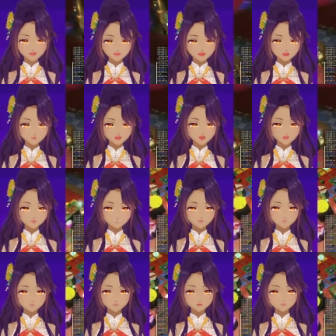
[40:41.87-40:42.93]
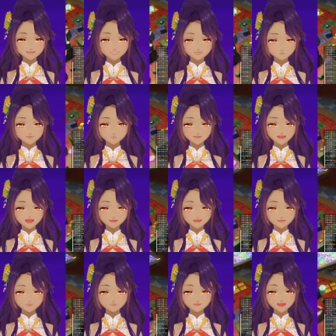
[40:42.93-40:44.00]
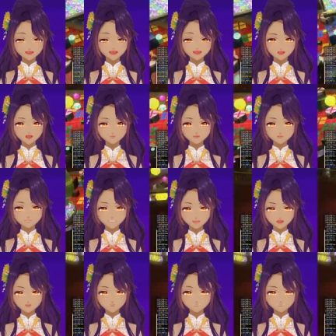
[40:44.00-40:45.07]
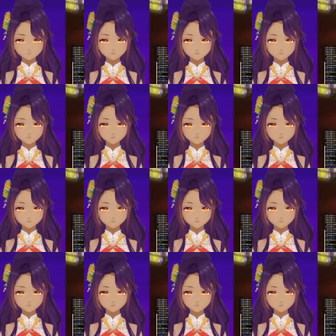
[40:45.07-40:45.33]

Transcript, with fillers: get up positioned. Let's get positioned over here near the mahjong tables.